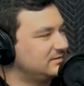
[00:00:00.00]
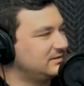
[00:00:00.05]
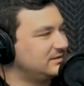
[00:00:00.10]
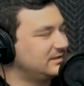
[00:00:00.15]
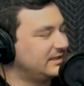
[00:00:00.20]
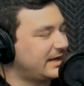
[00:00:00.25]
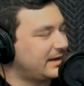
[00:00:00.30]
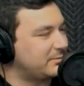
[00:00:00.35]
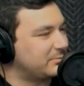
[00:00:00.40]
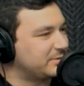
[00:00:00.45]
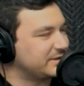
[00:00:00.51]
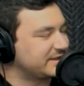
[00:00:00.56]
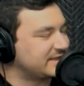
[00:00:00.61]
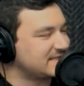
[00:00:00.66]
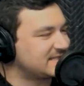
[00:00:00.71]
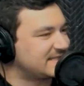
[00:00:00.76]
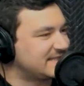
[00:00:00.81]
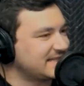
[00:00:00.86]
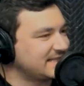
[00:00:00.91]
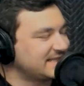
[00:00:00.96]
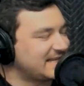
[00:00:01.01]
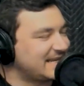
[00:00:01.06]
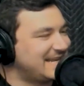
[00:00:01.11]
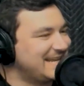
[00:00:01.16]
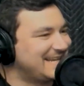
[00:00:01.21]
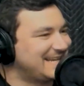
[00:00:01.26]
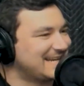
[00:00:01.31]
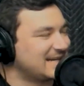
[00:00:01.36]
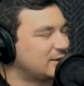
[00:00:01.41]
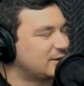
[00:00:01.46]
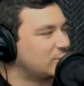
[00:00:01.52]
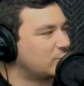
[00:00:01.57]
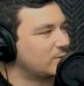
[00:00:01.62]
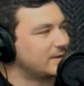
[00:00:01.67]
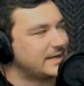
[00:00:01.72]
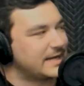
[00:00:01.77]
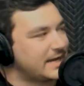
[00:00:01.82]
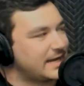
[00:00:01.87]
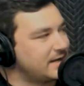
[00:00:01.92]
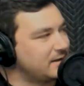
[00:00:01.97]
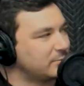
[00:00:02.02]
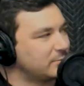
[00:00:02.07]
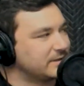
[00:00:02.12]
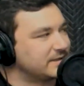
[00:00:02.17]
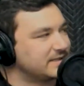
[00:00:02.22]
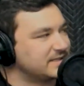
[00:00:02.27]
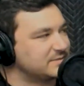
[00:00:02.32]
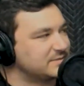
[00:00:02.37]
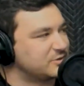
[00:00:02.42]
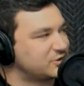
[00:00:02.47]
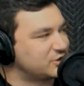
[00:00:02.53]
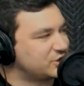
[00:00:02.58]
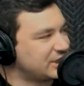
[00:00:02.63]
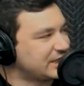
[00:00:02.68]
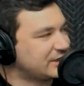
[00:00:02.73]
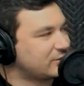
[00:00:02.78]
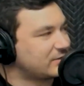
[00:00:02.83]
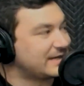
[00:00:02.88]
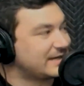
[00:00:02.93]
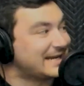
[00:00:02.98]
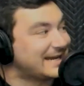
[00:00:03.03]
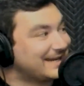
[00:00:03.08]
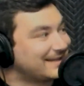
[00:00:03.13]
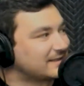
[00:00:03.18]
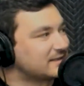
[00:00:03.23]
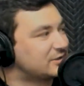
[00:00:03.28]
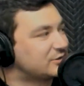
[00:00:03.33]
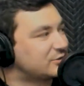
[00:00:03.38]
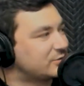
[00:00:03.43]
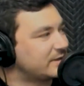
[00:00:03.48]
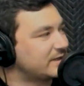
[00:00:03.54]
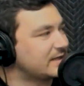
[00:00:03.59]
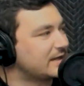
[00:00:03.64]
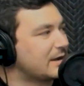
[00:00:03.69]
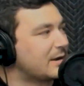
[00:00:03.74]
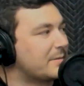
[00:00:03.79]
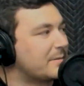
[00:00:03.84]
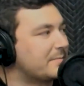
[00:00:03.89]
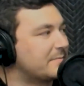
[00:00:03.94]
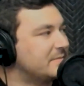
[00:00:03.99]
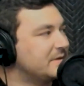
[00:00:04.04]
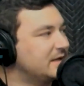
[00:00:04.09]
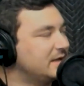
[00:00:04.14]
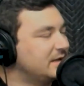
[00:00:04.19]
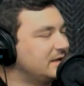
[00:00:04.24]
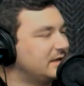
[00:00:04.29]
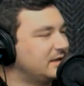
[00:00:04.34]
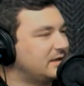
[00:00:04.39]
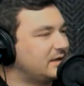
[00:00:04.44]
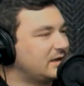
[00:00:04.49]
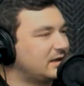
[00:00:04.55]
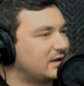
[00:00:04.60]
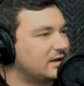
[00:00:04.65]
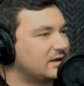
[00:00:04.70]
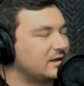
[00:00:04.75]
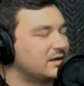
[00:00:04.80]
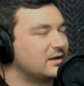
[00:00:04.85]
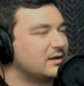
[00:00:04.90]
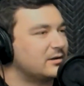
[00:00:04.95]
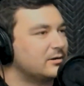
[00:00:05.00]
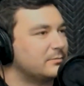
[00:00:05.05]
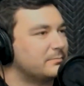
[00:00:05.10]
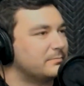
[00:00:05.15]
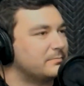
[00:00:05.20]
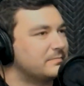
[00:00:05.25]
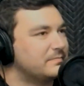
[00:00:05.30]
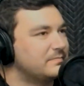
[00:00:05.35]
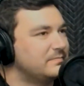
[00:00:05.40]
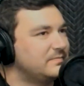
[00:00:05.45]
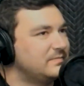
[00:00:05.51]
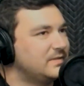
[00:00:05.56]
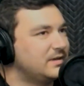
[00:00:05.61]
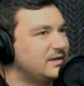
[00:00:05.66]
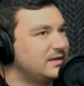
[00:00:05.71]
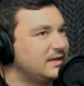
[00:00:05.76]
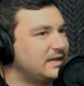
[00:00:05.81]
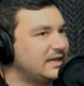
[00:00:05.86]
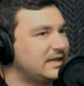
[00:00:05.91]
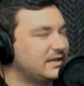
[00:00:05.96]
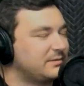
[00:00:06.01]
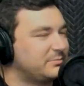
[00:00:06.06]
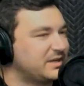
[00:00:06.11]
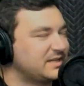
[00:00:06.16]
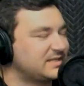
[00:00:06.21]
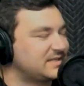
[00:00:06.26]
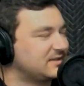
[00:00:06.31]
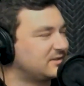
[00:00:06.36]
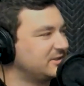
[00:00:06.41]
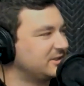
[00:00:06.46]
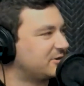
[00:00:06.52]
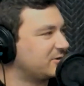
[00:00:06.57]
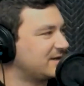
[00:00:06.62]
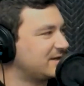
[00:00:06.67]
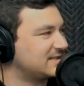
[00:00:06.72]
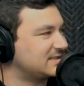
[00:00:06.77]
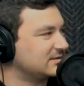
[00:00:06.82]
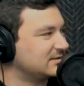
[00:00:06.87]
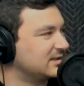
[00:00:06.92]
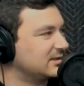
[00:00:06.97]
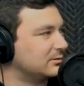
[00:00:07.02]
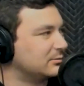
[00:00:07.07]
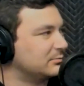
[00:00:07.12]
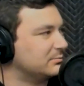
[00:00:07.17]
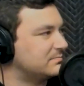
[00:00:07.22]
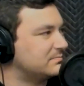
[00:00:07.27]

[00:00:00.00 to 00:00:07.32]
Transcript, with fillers: Yeah, but this thing that he can create with his machinery and the tritium um it basically creates a little